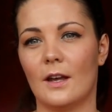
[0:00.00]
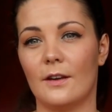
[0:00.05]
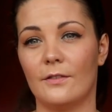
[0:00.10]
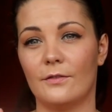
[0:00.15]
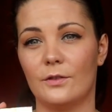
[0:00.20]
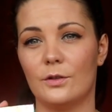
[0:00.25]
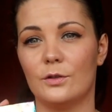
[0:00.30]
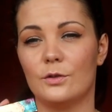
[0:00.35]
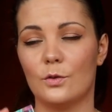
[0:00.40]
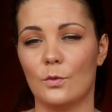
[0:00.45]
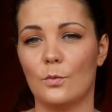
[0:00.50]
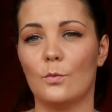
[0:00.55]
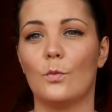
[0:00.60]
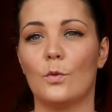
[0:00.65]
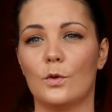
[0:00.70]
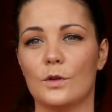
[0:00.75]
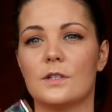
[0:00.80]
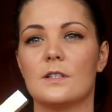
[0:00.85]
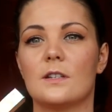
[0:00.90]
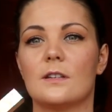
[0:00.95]
if you don't
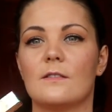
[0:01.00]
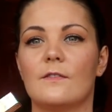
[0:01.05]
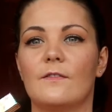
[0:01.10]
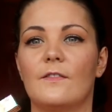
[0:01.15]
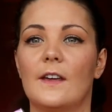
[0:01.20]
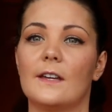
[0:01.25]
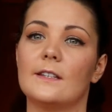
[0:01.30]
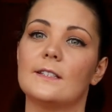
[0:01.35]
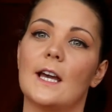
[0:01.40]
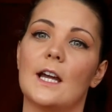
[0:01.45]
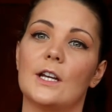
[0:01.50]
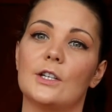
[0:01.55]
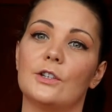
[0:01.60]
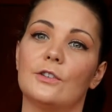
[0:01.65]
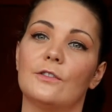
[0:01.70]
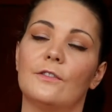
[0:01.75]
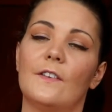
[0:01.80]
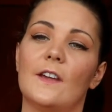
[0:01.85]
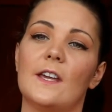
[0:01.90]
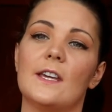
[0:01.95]
want to fake tan
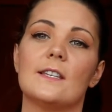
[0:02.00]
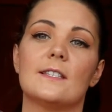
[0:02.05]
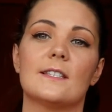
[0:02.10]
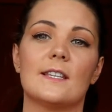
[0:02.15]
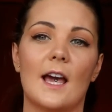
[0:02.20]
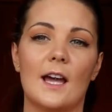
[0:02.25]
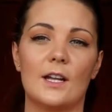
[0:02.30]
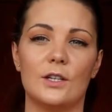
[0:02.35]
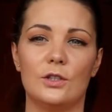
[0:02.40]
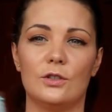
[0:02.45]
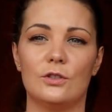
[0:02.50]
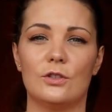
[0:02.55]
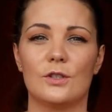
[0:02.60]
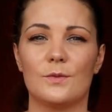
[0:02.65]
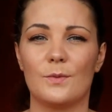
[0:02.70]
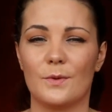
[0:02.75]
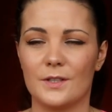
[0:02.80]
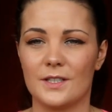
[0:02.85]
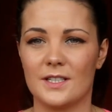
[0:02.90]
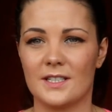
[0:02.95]
your face and you
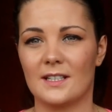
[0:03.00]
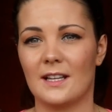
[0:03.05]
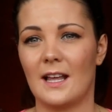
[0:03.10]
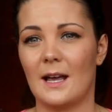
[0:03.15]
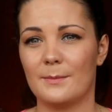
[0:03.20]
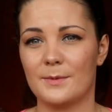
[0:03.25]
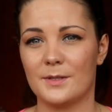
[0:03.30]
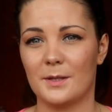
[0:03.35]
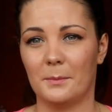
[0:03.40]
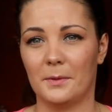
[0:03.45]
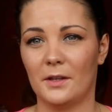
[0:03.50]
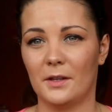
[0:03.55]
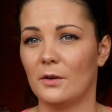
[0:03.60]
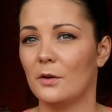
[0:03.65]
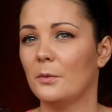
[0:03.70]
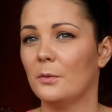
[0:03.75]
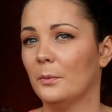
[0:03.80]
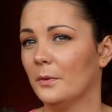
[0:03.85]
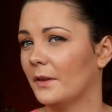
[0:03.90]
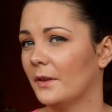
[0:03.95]
just want to slap something
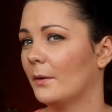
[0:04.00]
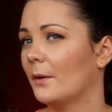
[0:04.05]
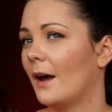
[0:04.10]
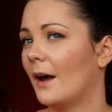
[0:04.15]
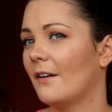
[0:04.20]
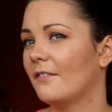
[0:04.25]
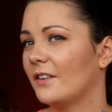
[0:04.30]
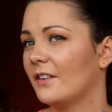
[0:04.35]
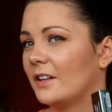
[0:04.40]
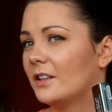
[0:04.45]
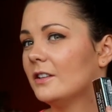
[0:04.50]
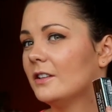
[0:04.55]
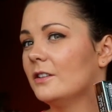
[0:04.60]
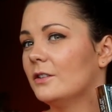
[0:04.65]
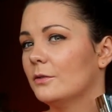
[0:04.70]
on without having,